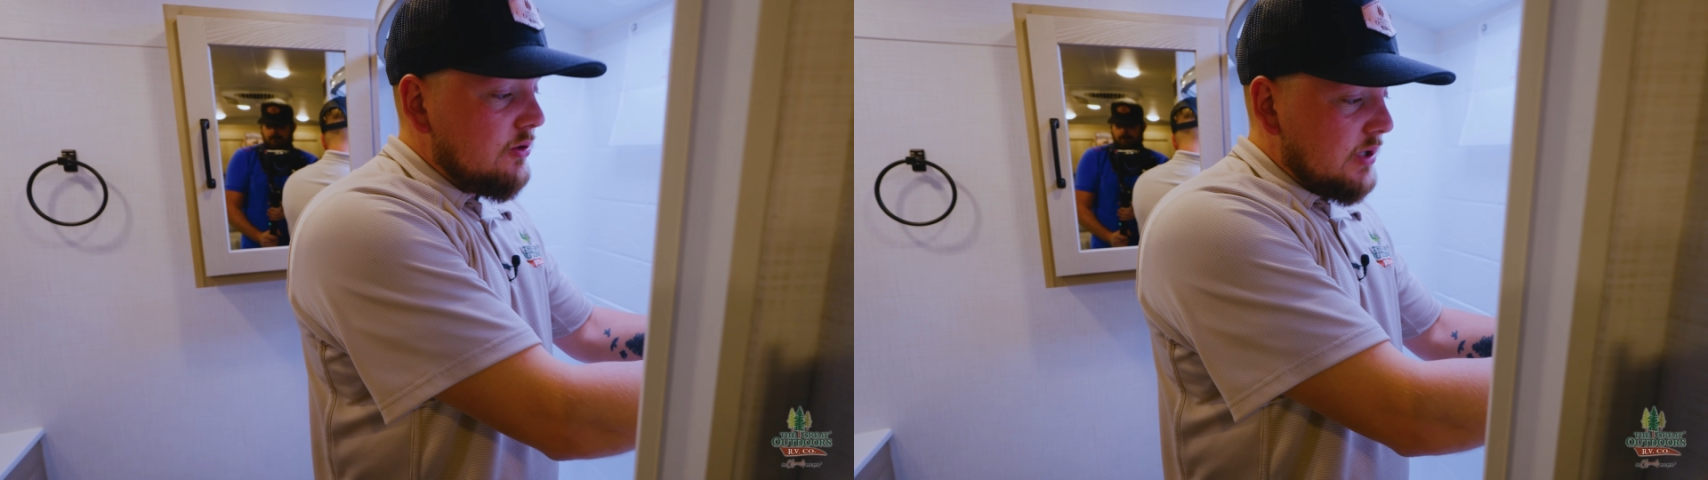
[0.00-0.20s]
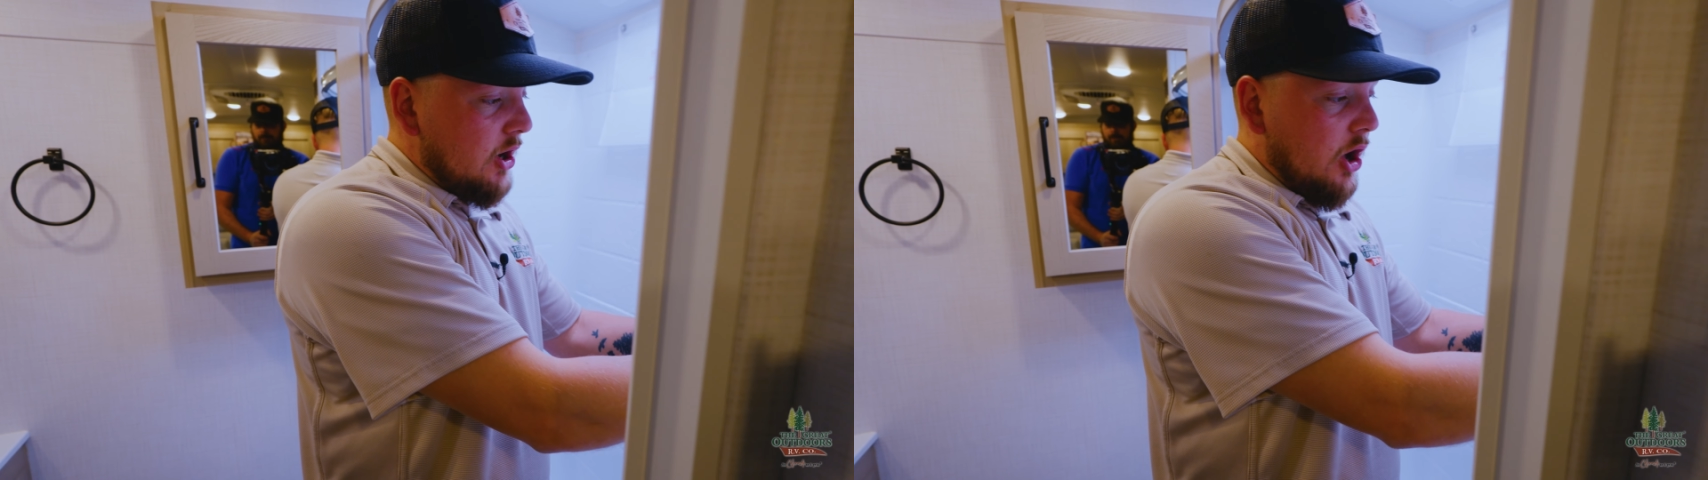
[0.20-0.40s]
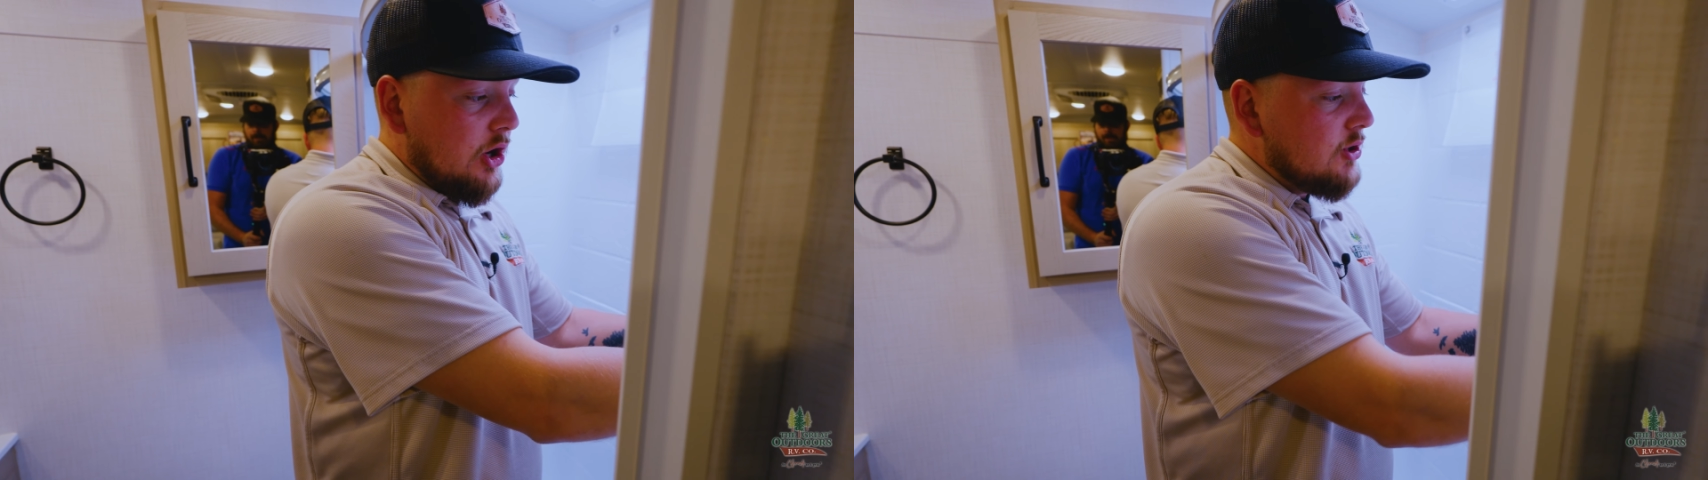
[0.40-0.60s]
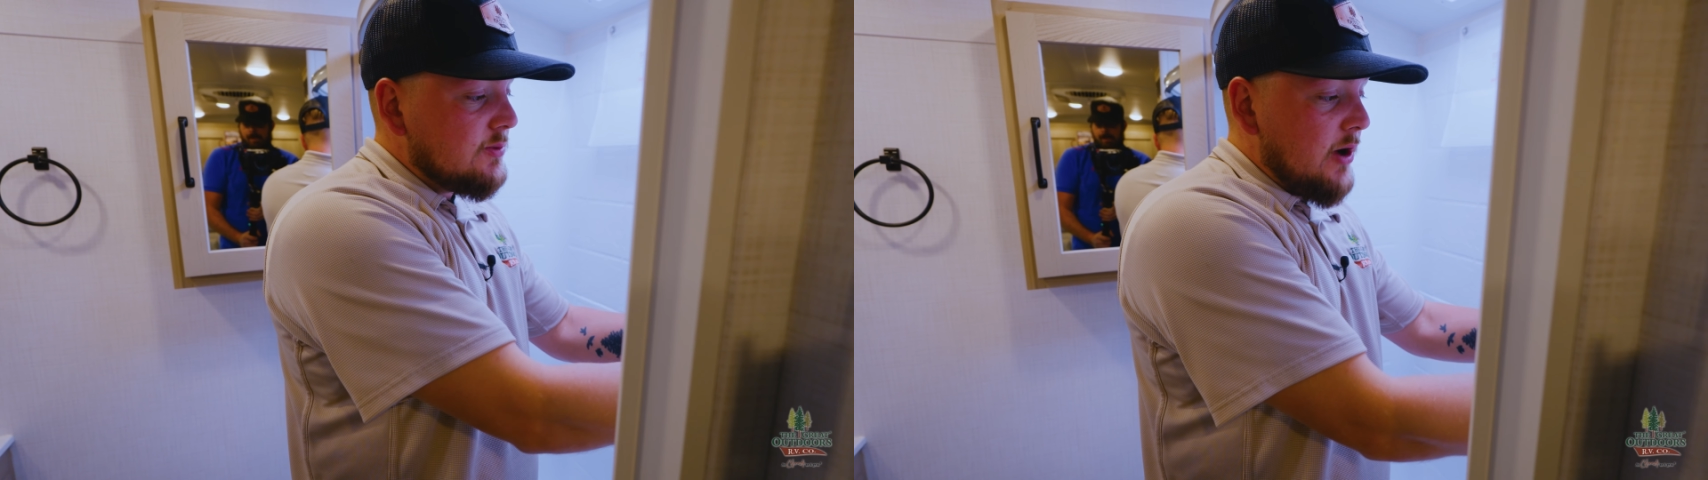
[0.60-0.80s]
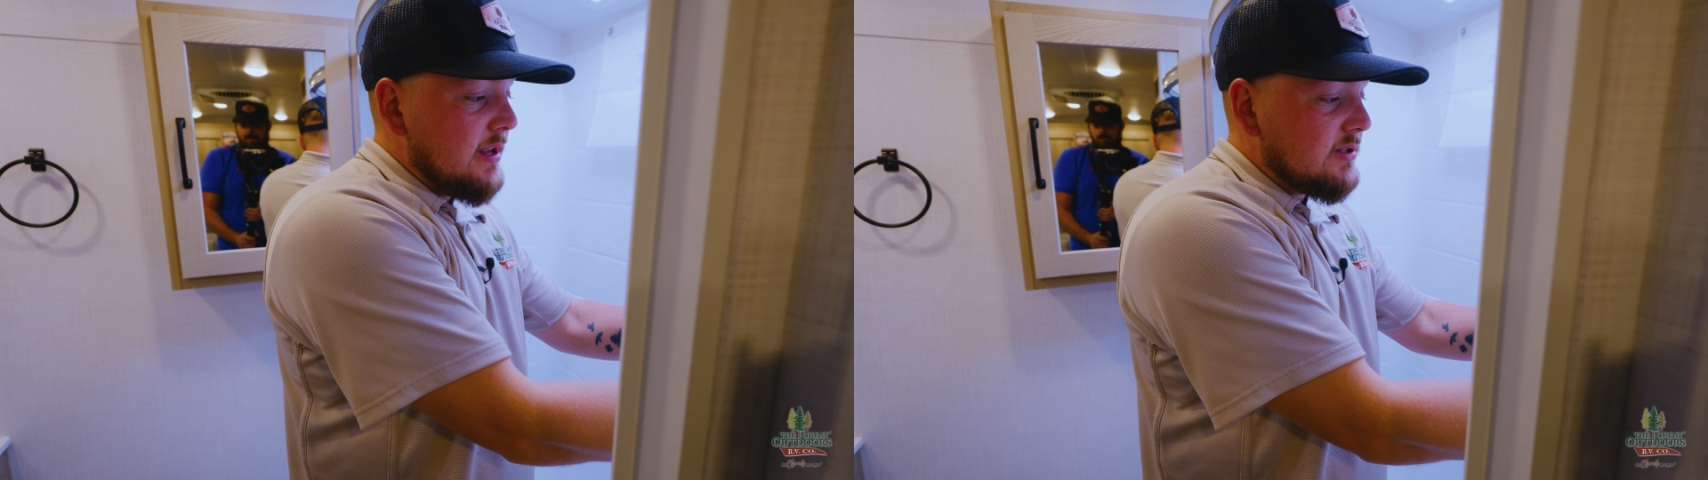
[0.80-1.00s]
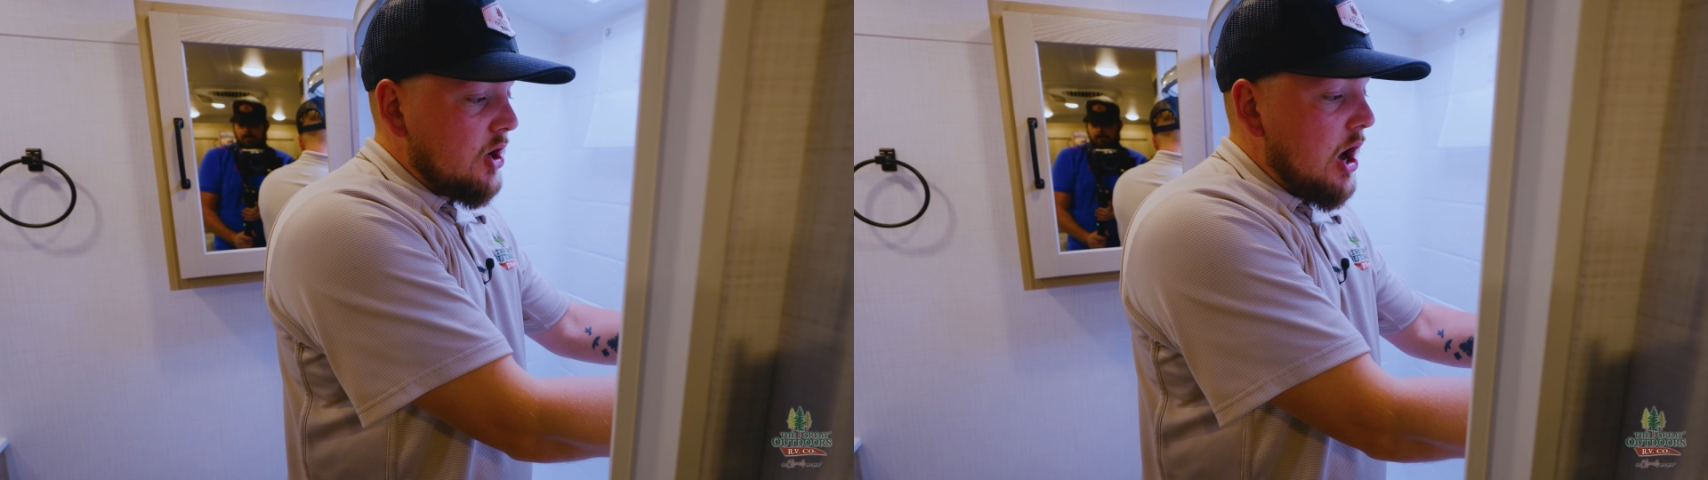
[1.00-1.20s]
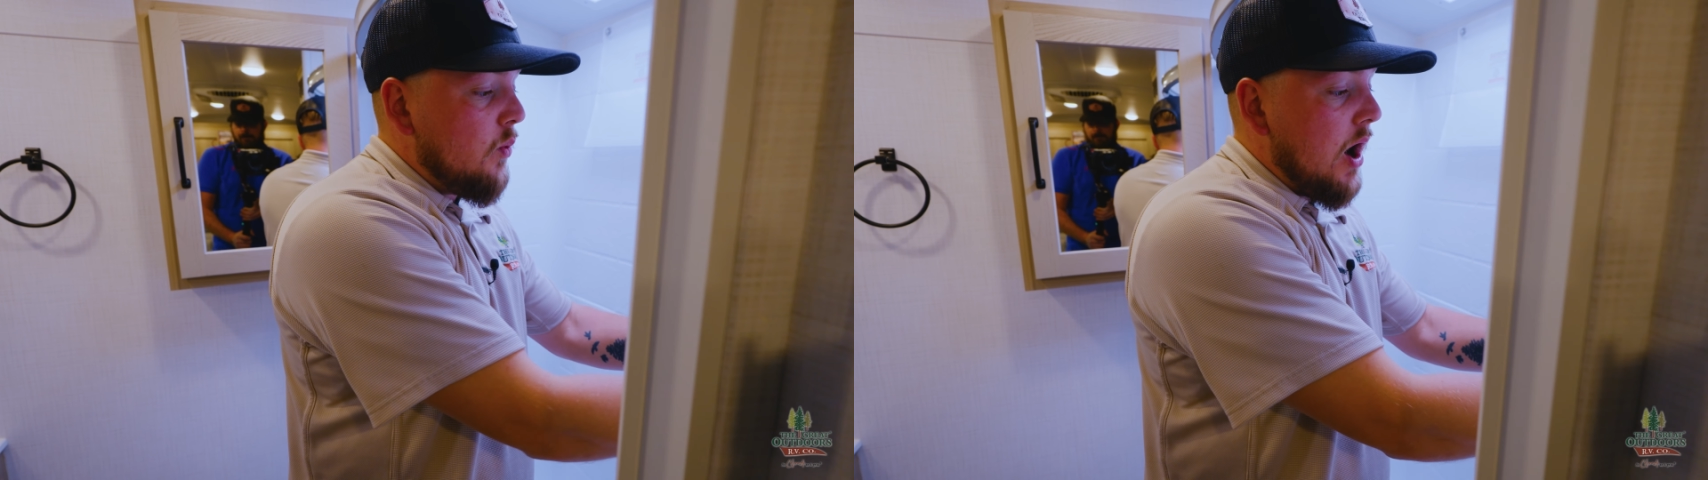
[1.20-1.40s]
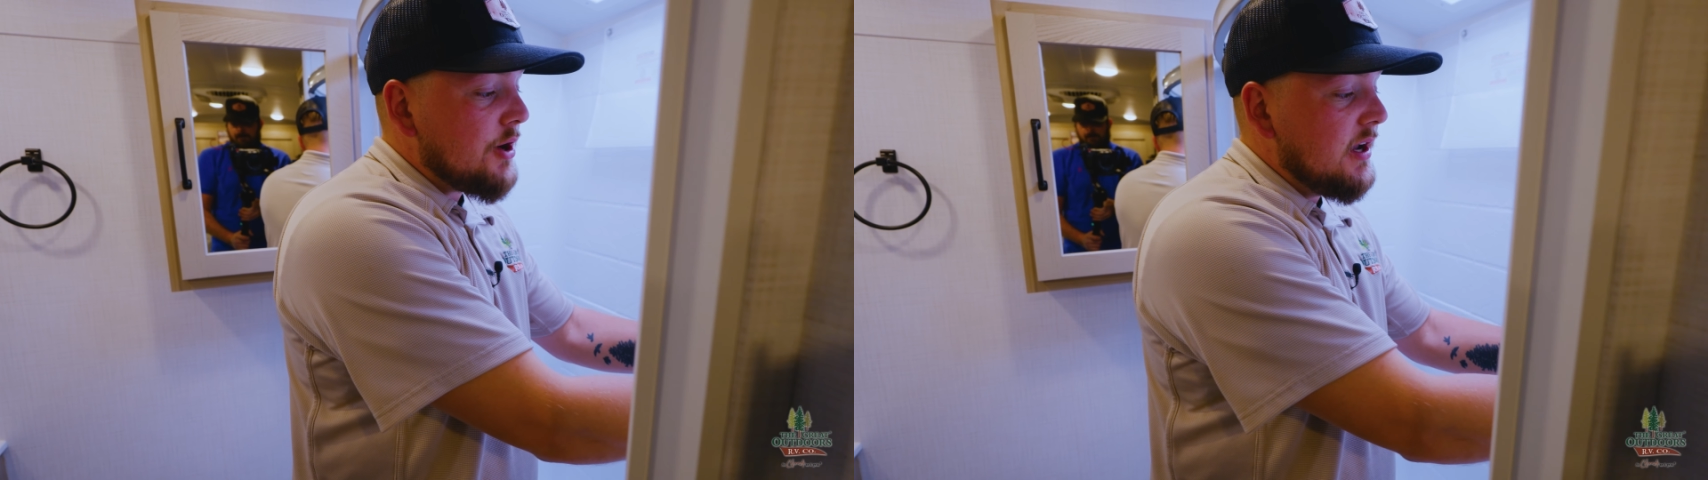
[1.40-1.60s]
it all goes right into the
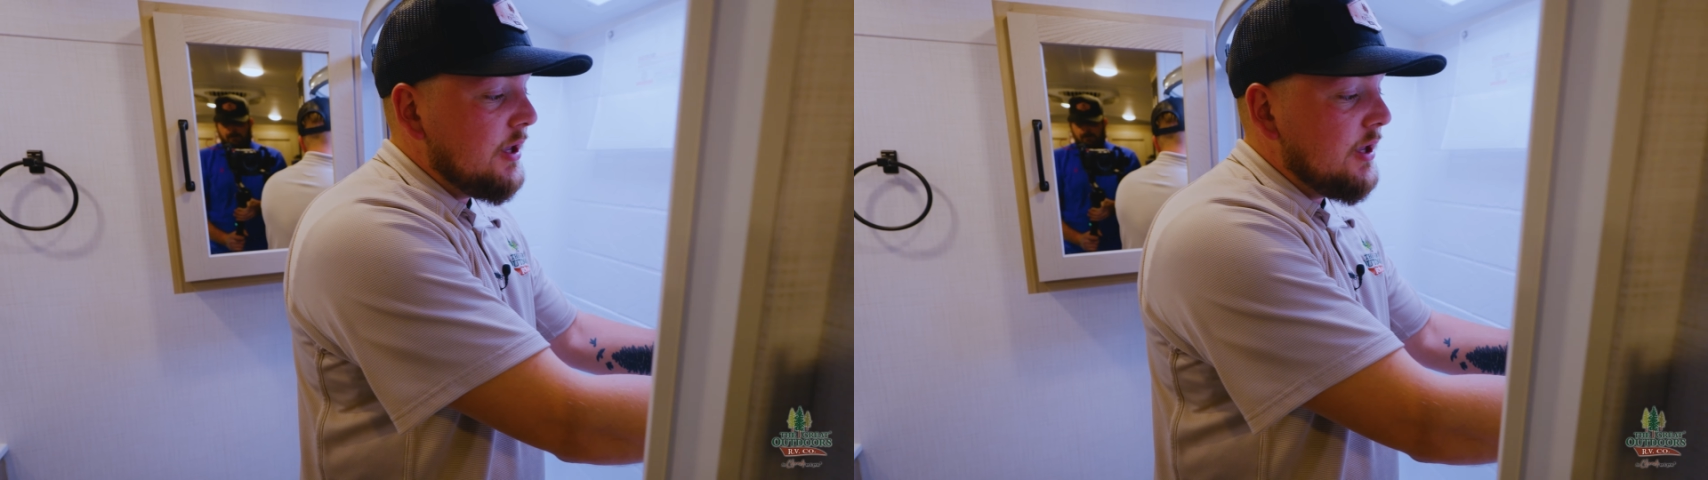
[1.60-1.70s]
hot water